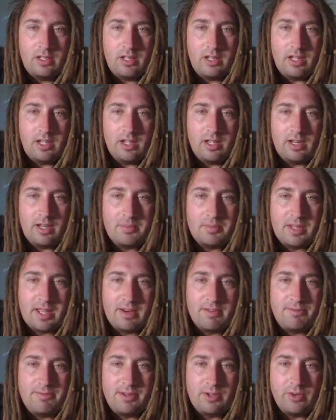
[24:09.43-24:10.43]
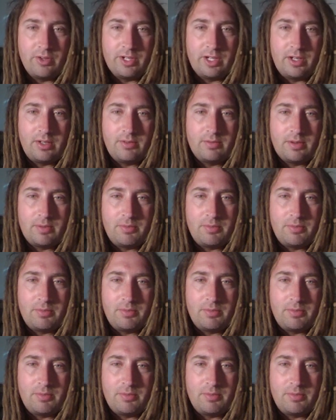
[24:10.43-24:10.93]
and I'm kind of feeling it.